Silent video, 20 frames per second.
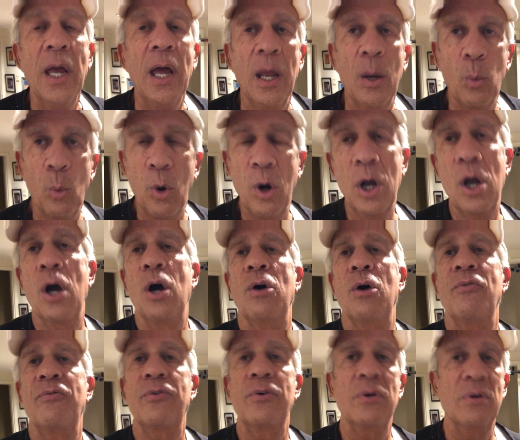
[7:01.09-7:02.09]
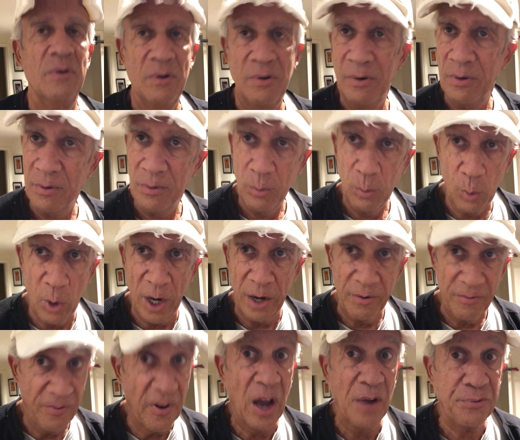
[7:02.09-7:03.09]
and walk over,
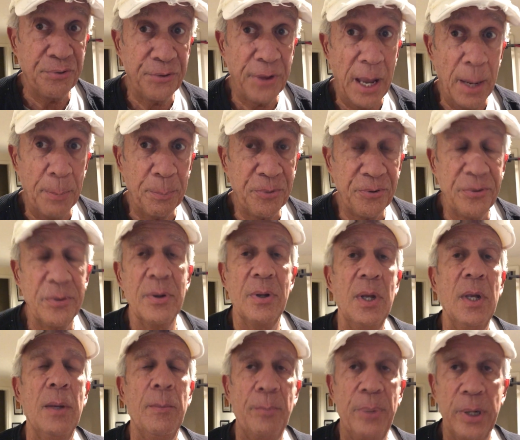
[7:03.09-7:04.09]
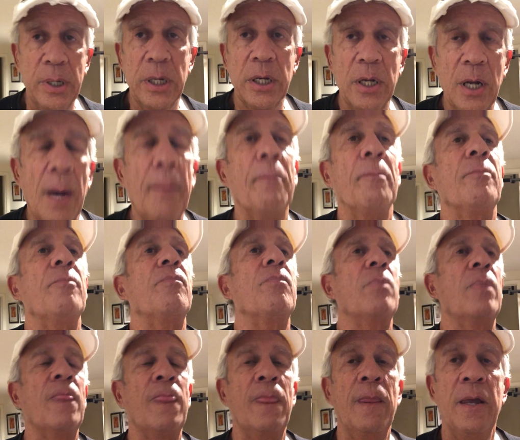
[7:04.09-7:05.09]
5 steps? Pick it up,
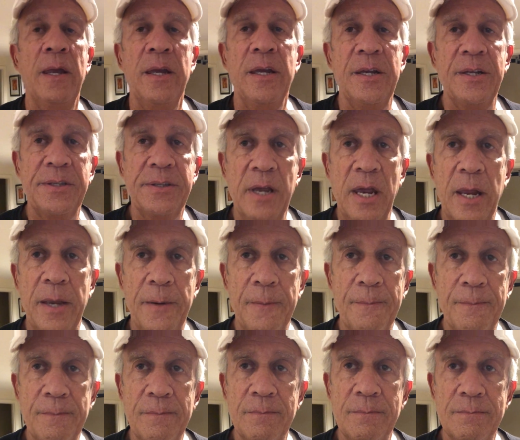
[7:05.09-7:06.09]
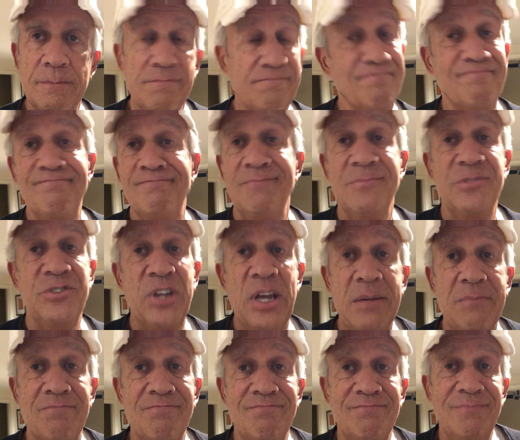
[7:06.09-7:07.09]
hit 10. That's
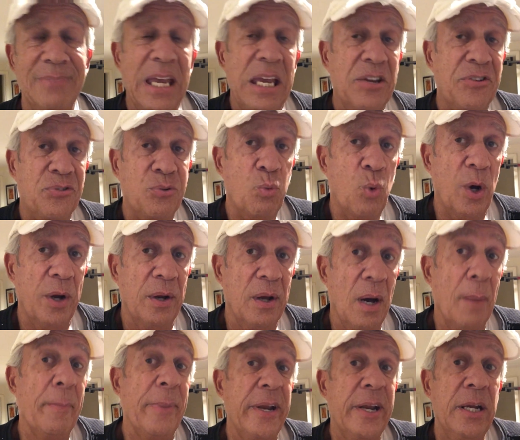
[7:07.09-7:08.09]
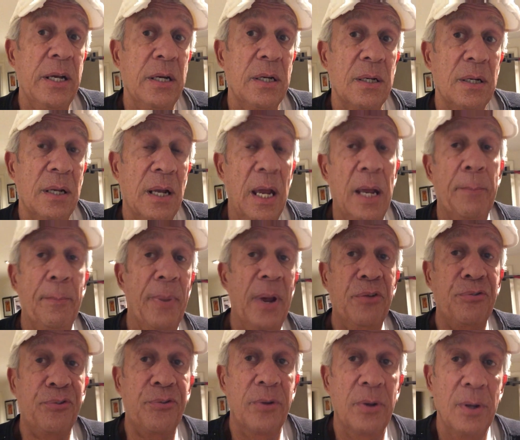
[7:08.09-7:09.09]
it. Takes, a minute at
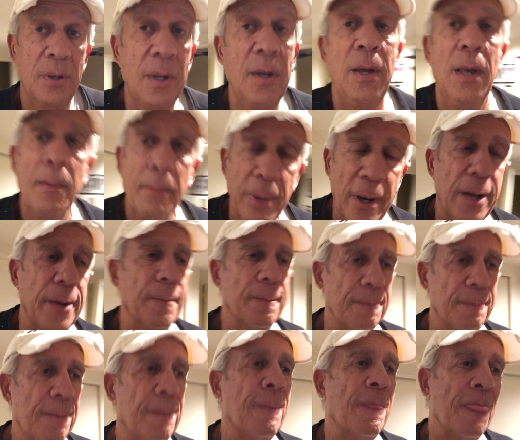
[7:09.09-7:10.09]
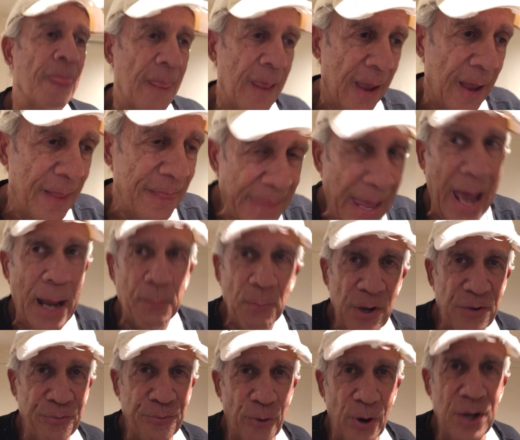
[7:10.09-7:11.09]
best? But that,
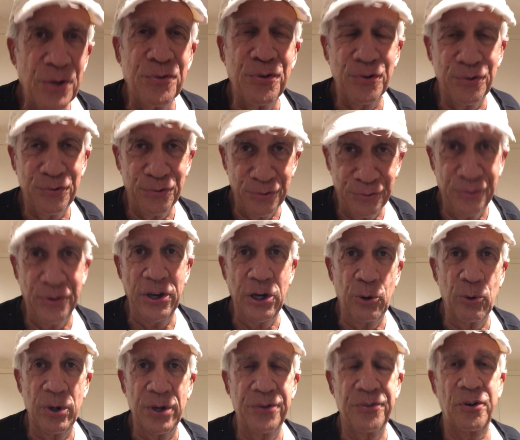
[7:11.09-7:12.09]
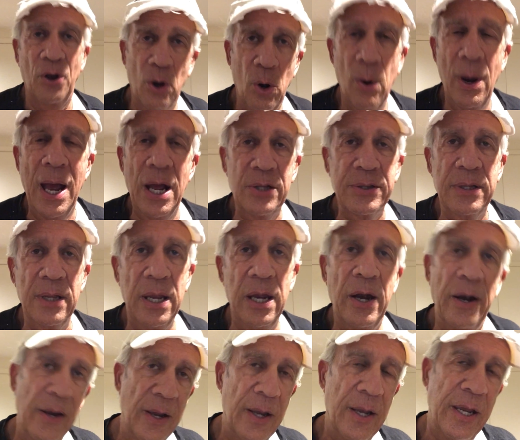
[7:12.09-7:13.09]
my friends, is the secret. So go out
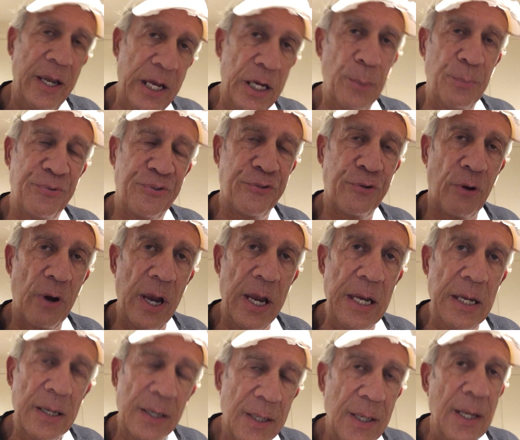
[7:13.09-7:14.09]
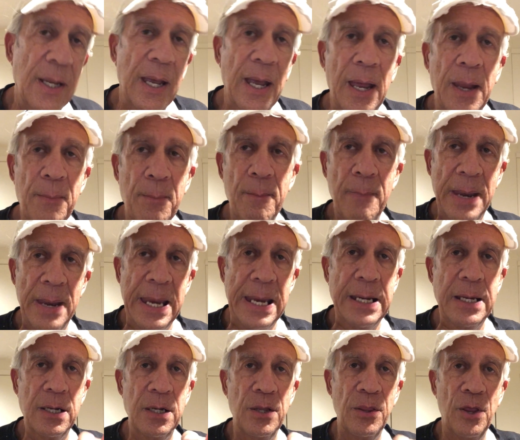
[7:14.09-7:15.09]
there, hit them straight, and
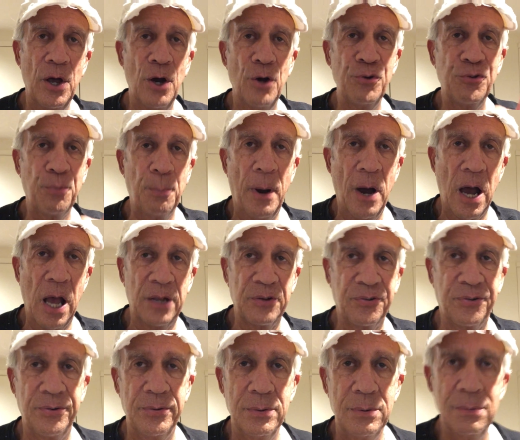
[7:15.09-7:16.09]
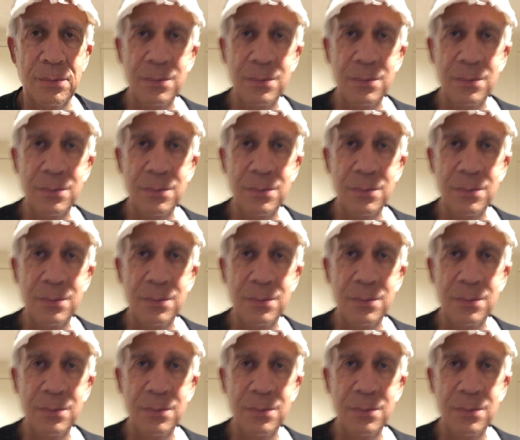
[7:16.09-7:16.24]
make those putts.